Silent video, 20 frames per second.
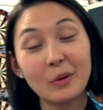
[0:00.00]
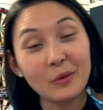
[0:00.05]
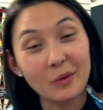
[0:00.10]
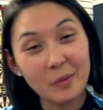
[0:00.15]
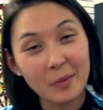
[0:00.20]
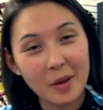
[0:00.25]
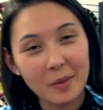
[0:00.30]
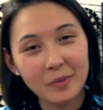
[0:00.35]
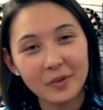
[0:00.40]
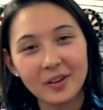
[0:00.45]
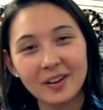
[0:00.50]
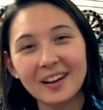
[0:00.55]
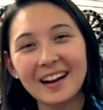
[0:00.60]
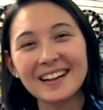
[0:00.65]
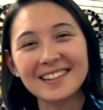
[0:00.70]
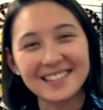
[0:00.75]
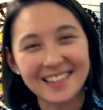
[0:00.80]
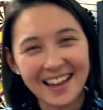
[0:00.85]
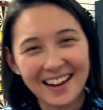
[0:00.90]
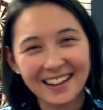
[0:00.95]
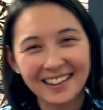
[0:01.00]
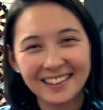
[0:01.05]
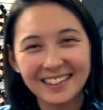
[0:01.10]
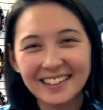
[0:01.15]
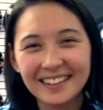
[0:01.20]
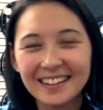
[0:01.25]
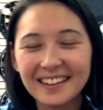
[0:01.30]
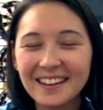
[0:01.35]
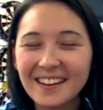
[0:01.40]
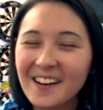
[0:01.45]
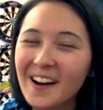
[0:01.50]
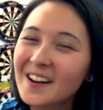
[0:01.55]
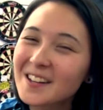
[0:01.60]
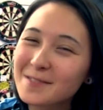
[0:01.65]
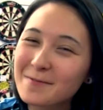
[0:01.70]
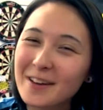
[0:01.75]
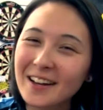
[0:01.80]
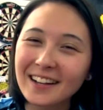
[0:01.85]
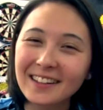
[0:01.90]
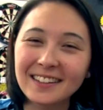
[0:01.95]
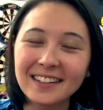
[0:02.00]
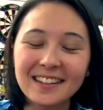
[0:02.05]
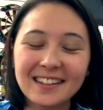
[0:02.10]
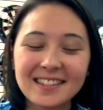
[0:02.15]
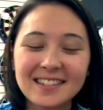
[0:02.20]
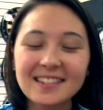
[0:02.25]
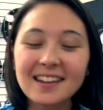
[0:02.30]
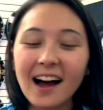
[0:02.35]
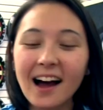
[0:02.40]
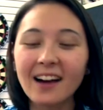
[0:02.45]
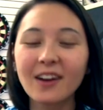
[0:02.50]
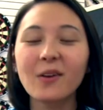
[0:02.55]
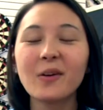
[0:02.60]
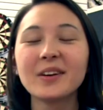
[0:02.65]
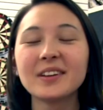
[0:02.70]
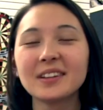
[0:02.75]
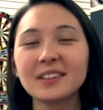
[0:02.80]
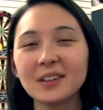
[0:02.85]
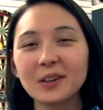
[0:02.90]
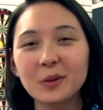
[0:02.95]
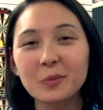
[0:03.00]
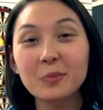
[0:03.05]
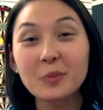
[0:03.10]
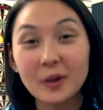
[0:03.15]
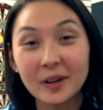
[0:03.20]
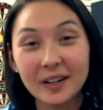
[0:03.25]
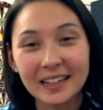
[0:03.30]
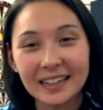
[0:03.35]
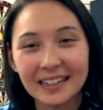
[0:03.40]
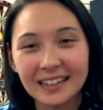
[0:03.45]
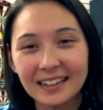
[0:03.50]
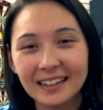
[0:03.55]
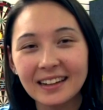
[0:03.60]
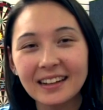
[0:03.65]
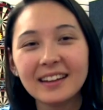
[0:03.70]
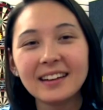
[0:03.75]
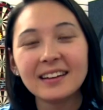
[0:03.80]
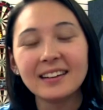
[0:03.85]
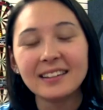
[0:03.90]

But remember, aesthetically, cosmetically, it's not going to look pretty.